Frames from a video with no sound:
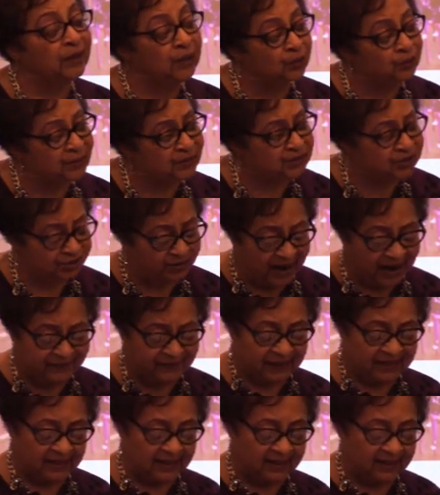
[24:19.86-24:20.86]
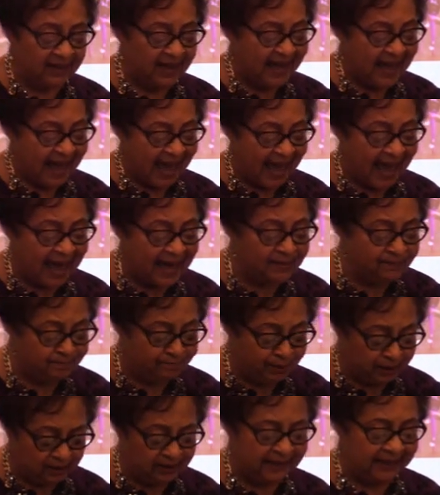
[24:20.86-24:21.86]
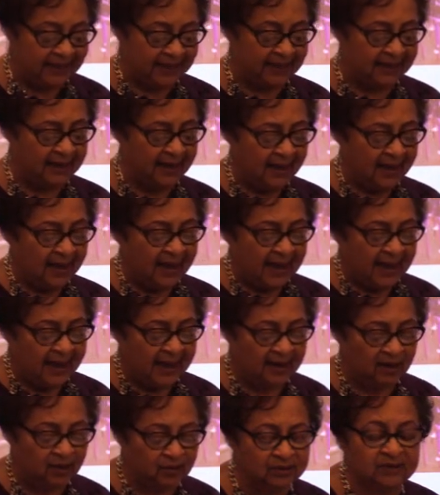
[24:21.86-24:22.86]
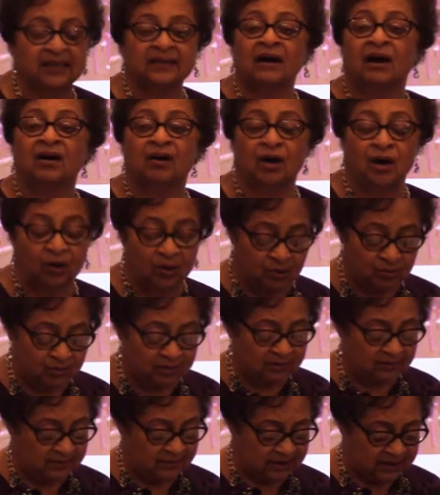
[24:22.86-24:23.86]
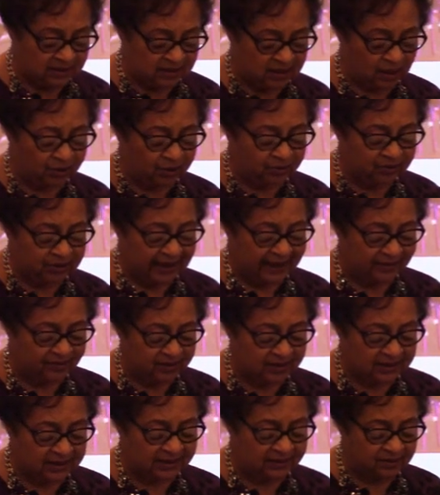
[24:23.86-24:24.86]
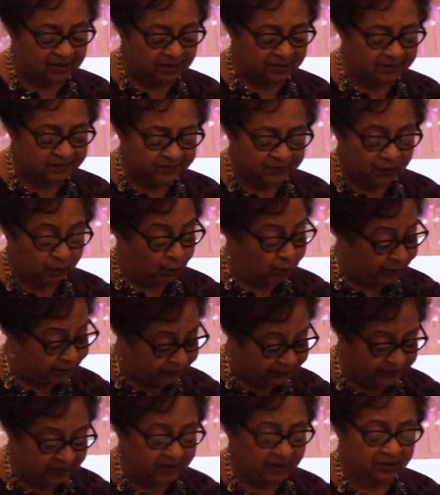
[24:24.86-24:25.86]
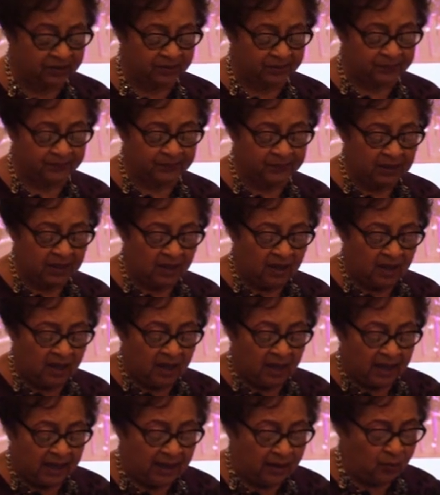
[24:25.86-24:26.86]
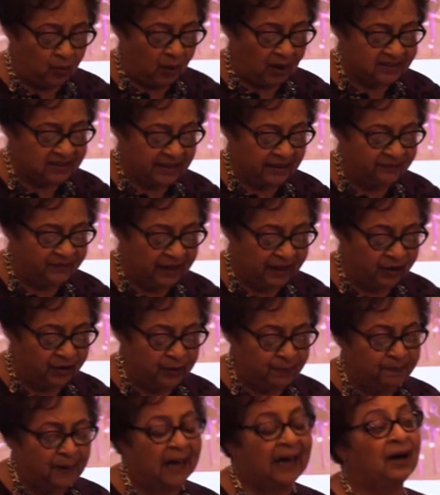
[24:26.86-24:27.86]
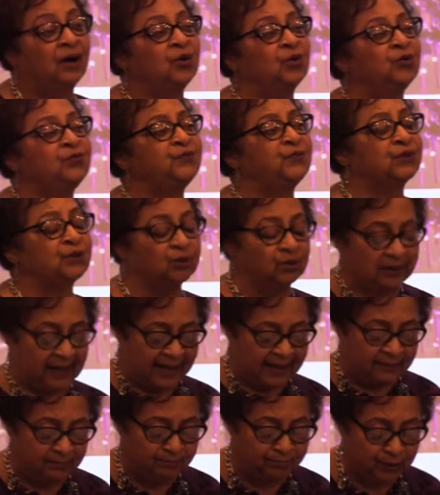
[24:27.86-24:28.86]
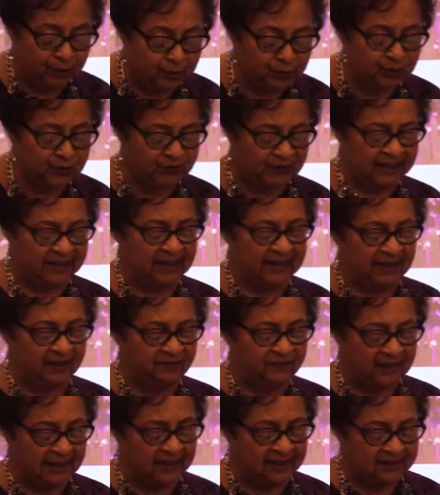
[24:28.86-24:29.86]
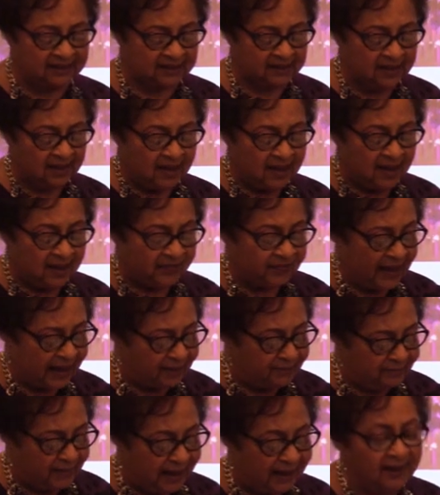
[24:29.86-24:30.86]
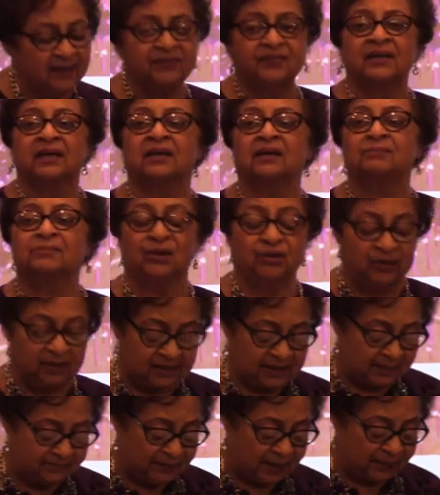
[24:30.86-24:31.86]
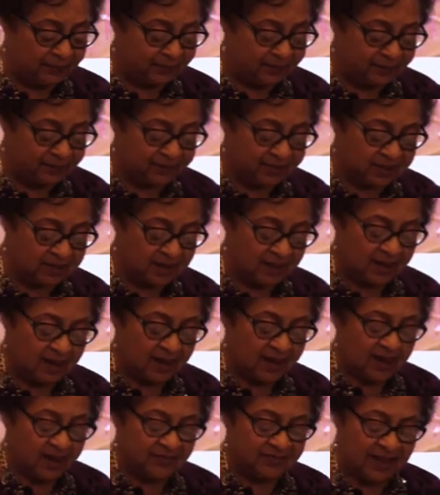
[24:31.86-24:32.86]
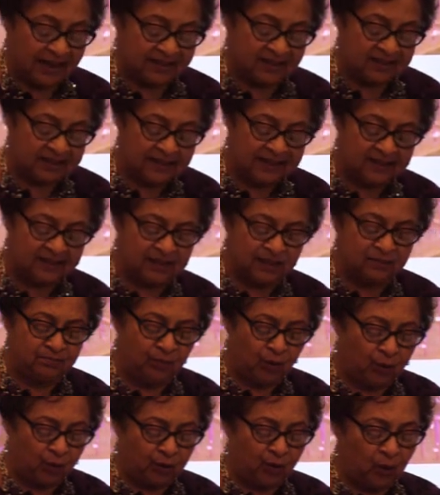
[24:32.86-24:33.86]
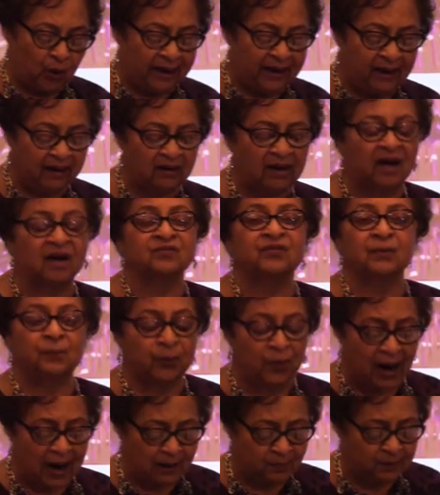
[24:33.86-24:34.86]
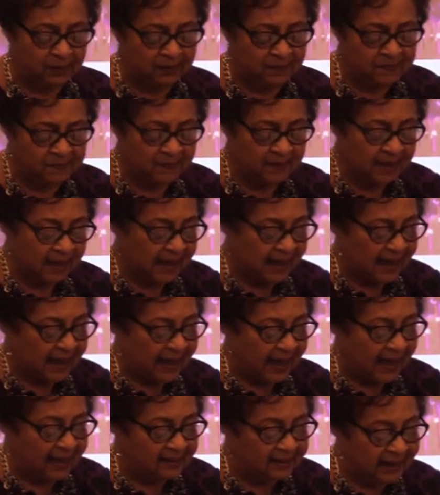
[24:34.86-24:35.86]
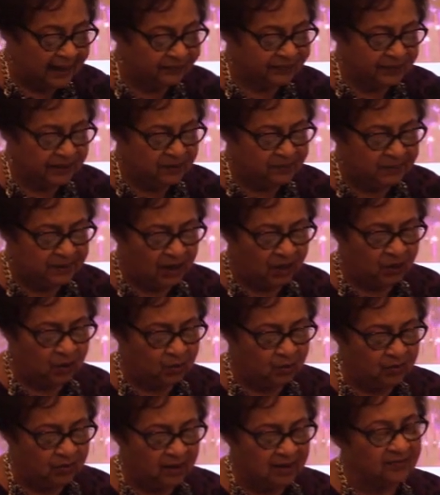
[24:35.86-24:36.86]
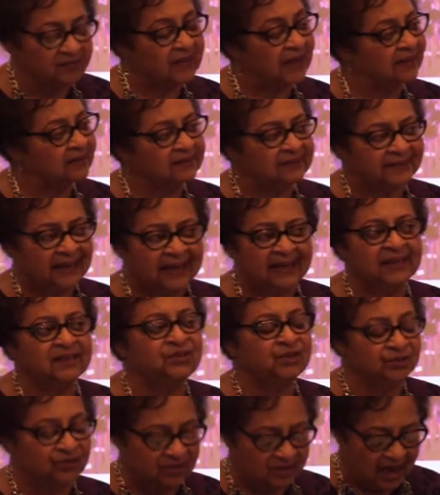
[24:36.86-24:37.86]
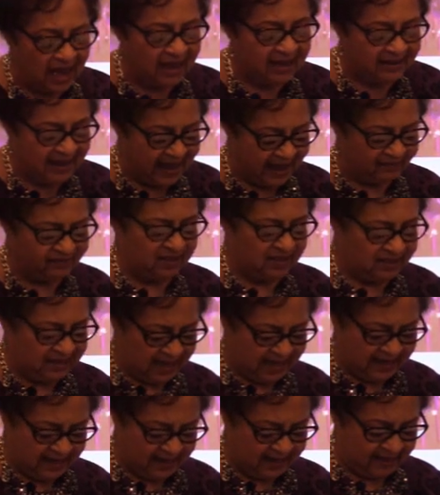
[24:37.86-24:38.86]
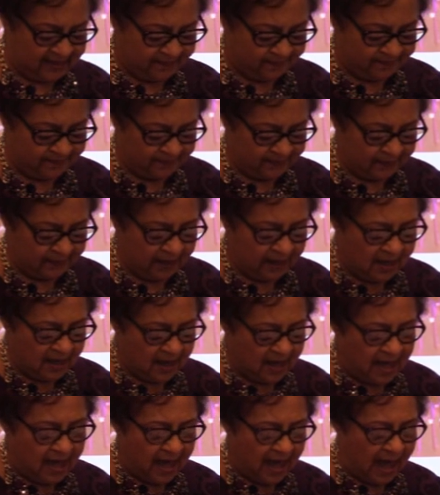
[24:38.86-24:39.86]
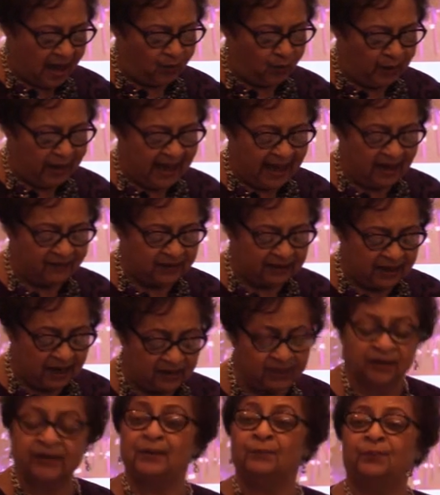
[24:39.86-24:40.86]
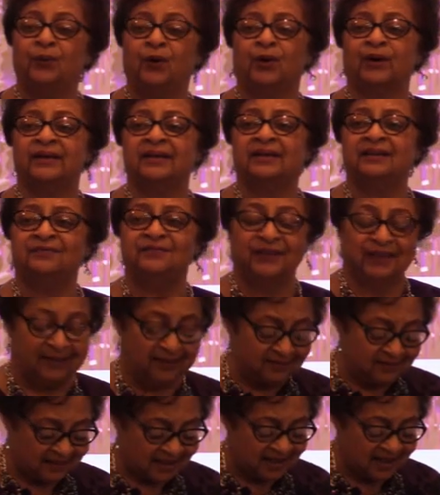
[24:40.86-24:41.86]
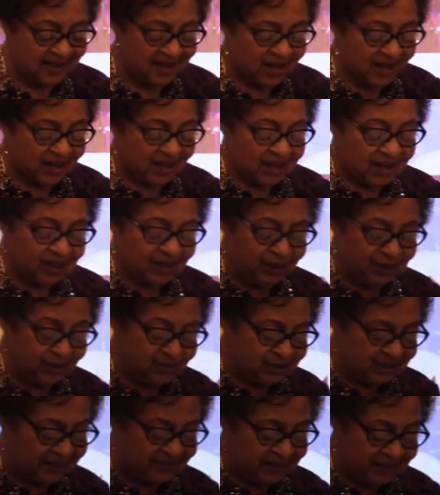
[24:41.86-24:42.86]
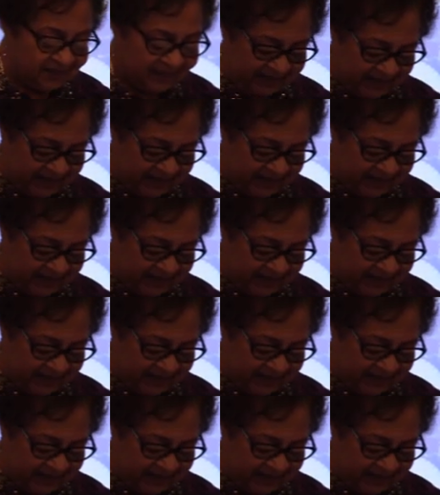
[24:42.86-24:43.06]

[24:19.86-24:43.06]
human trafficking, and bullying held in our own DeSoto Town Center, Corner Theater. It was a very powerful and moving event that made the community members that attended more aware of the problem and let them know that they do not have to take it. And we have another important event using the